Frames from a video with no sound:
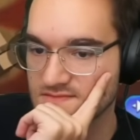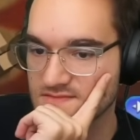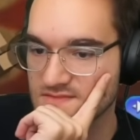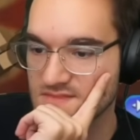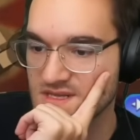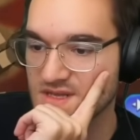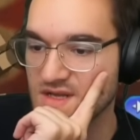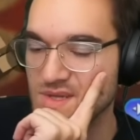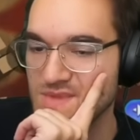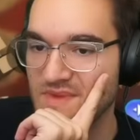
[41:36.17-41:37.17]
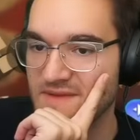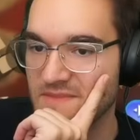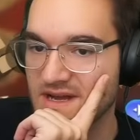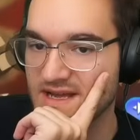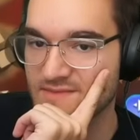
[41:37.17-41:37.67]
It's close, but
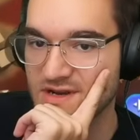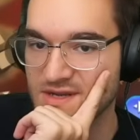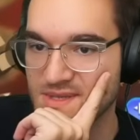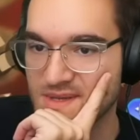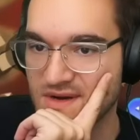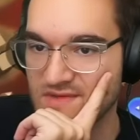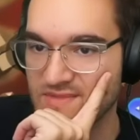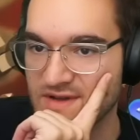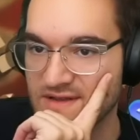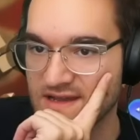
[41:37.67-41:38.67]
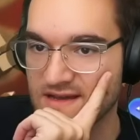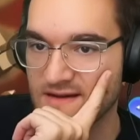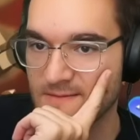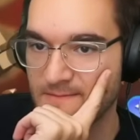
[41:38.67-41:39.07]
I am going to just start rebuilding here.